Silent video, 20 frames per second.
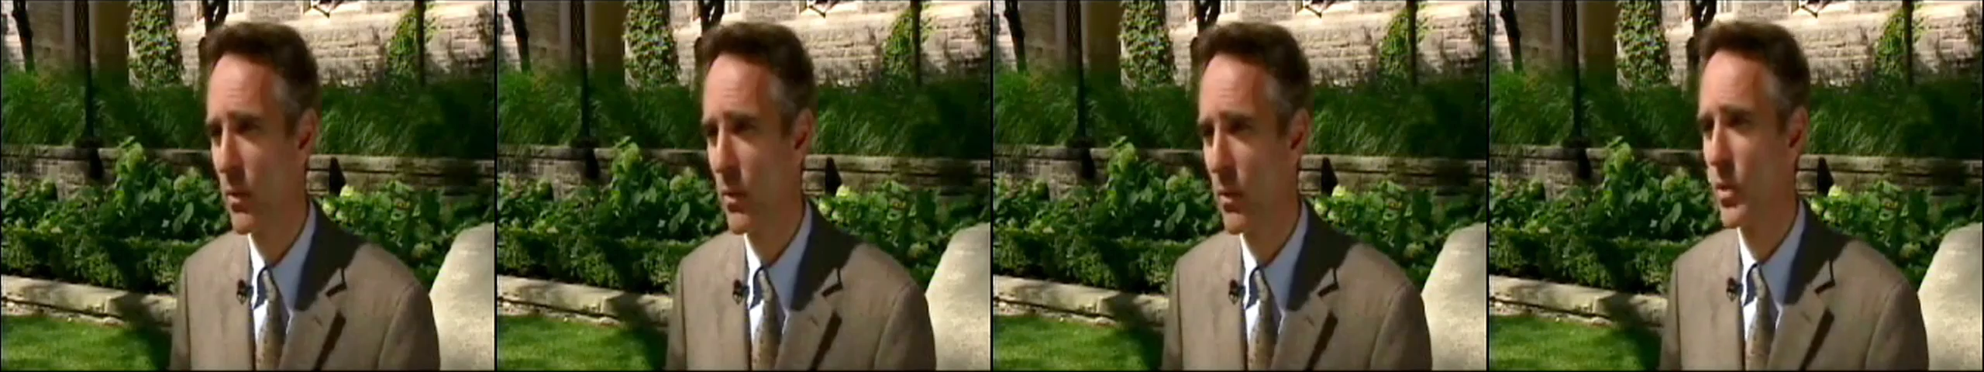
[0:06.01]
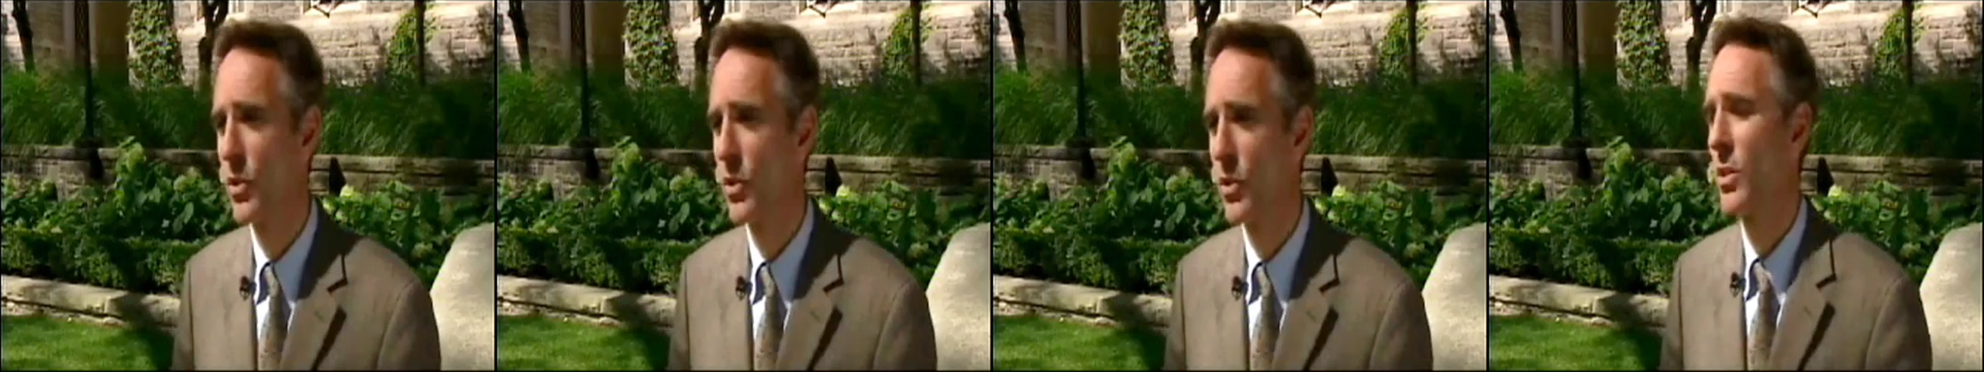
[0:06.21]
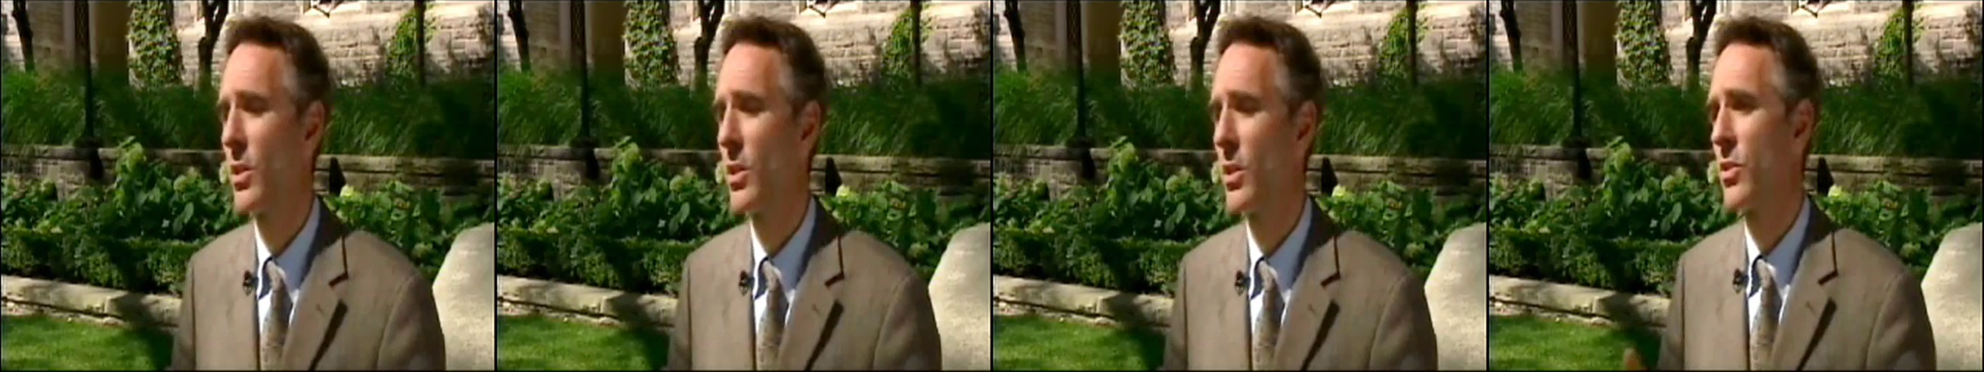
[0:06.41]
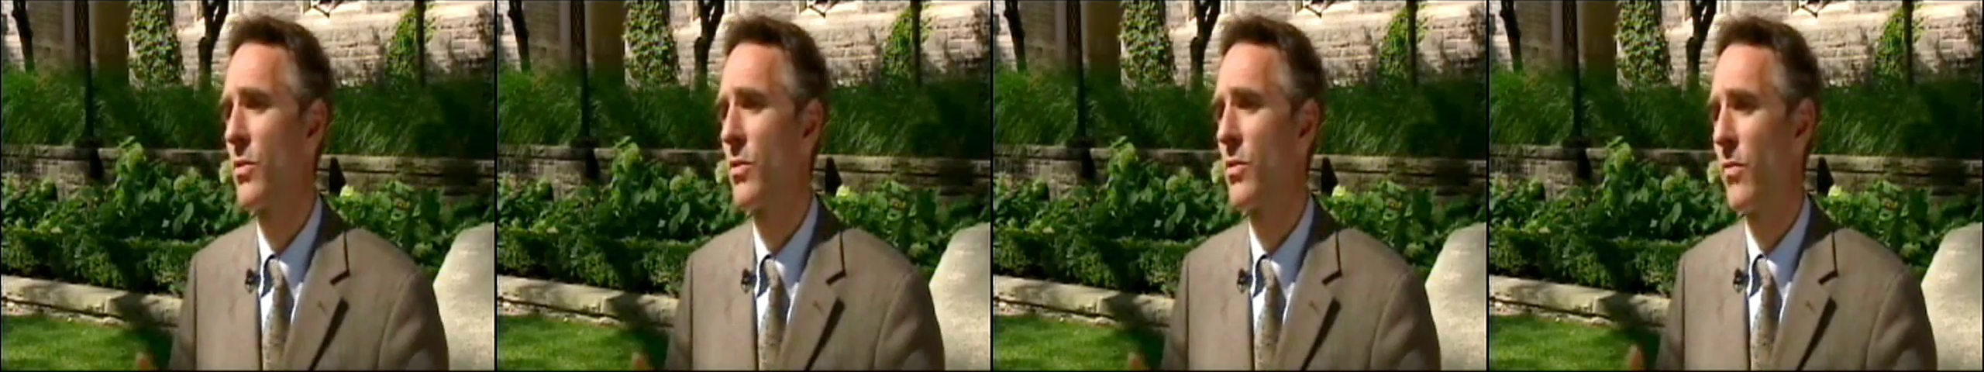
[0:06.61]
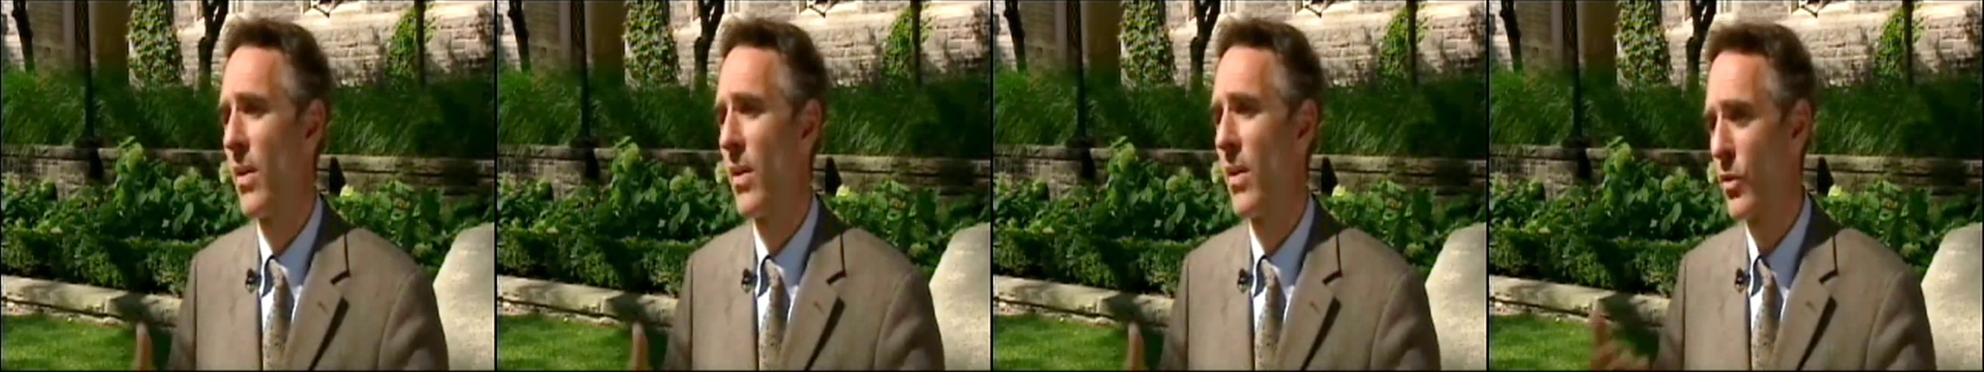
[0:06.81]
which is
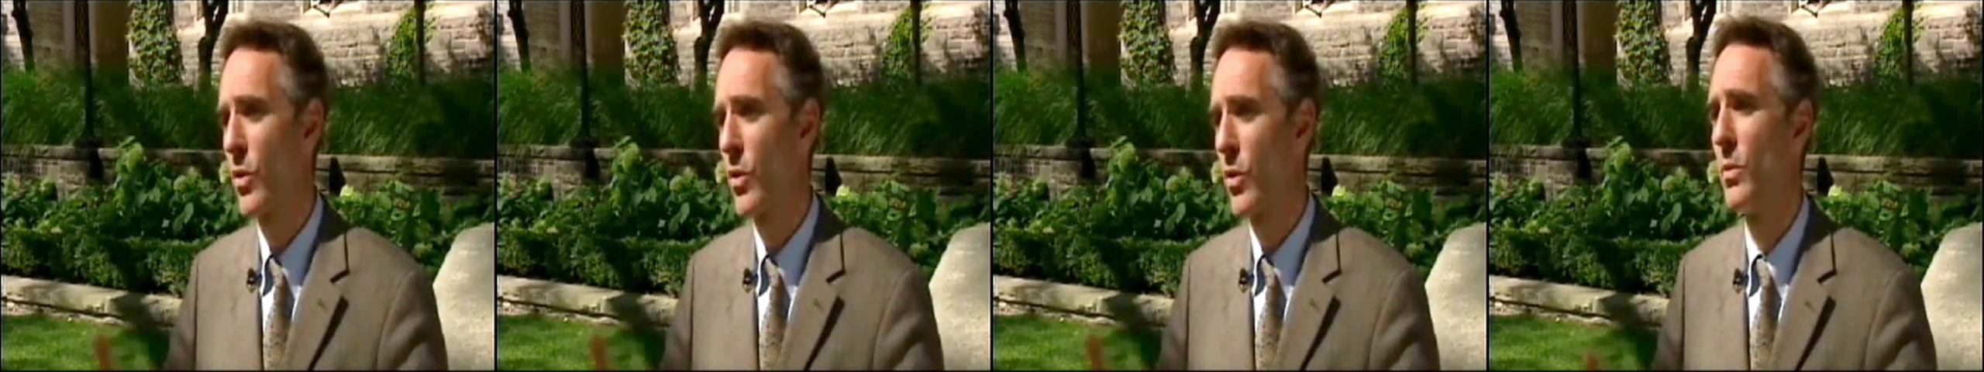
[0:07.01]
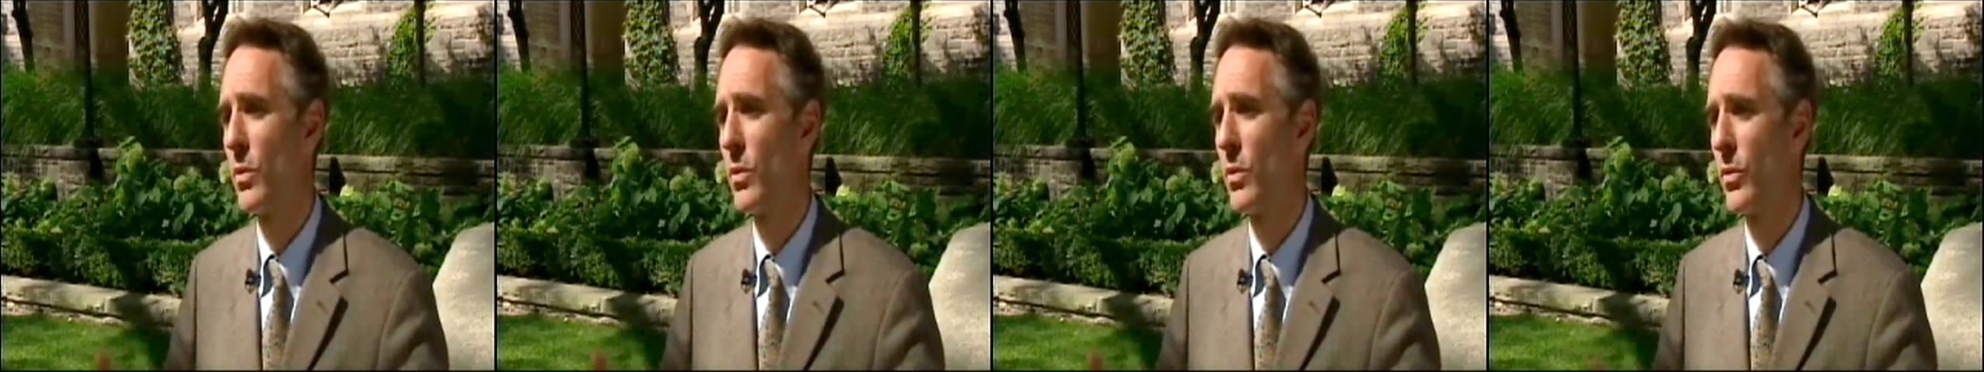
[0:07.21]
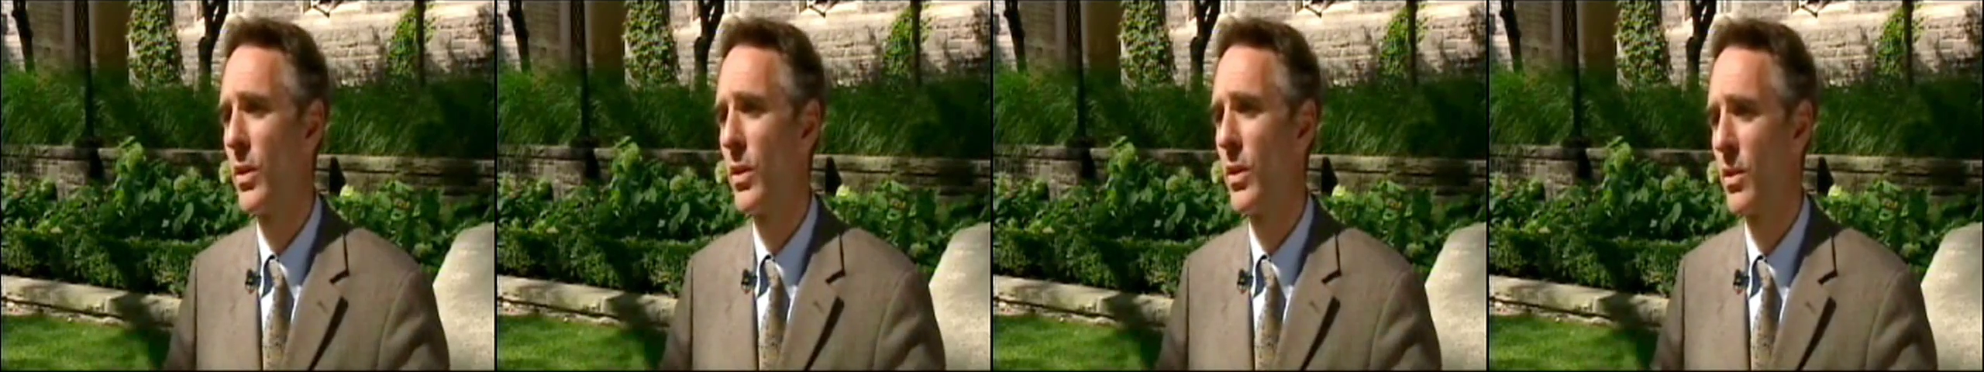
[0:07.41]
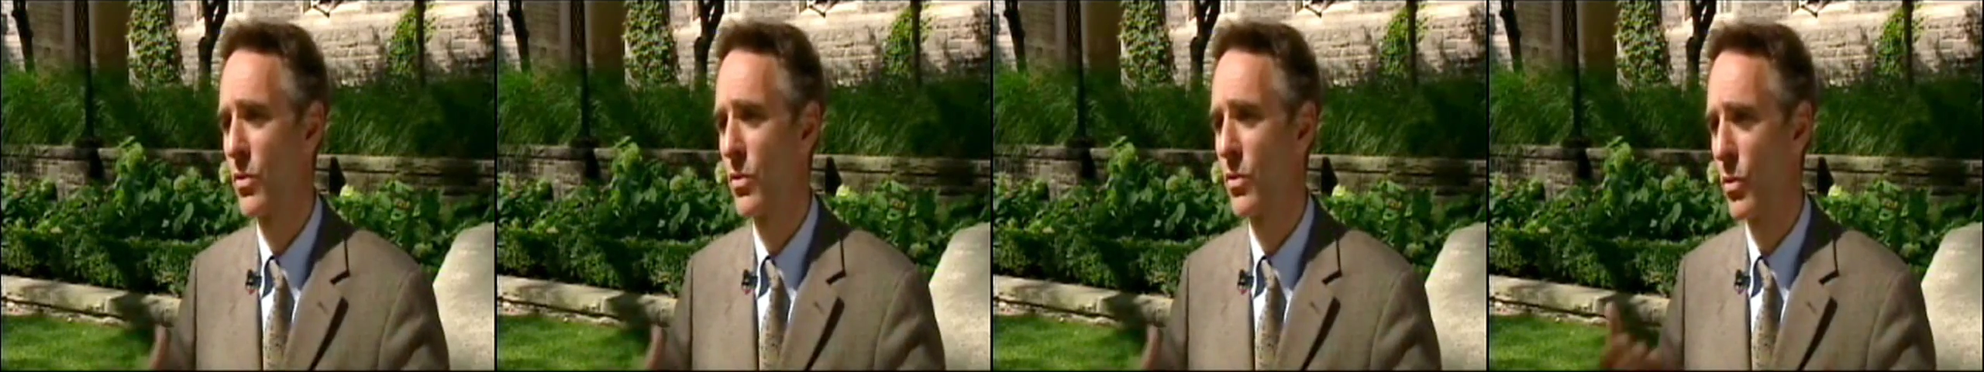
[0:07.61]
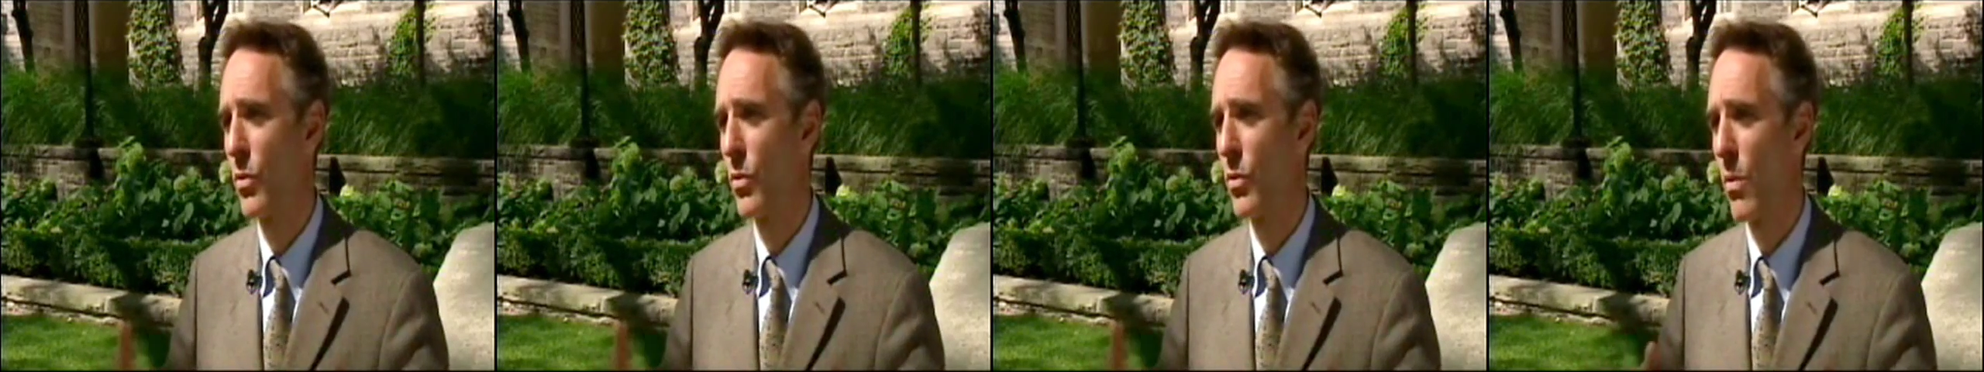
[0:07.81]
favorable to
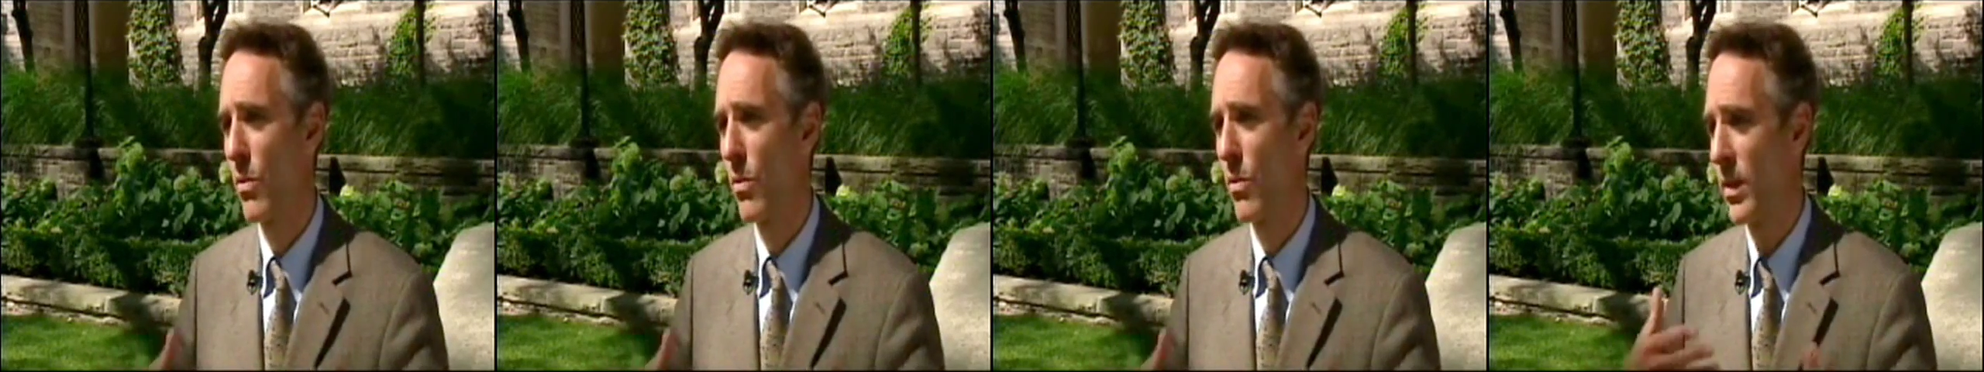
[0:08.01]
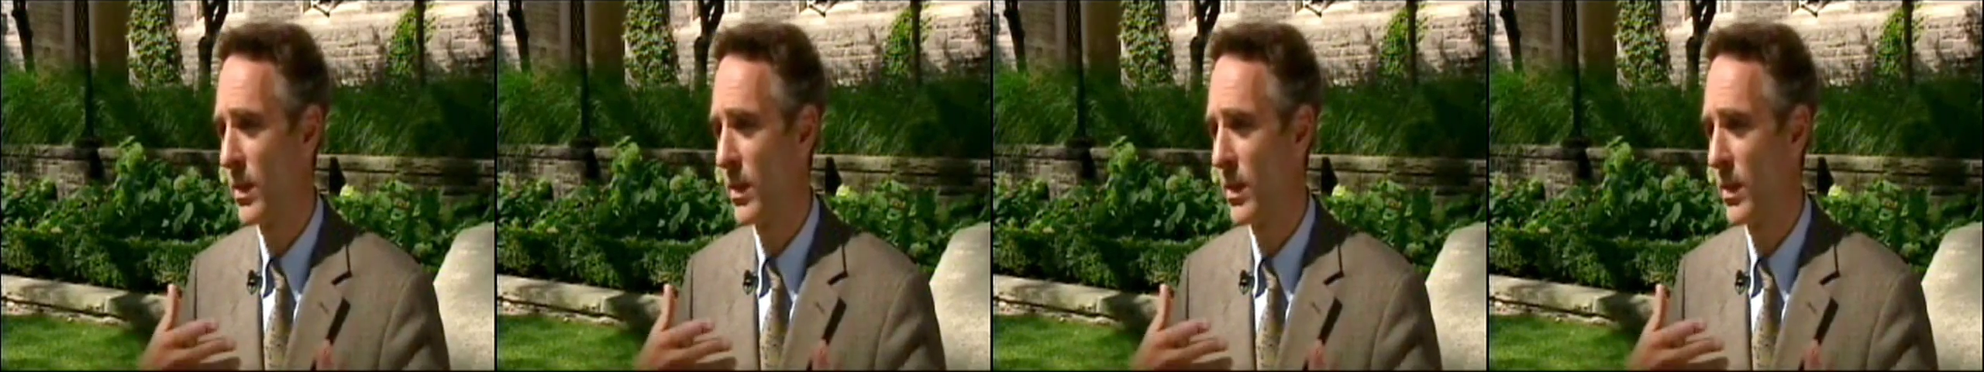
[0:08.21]
cancer growth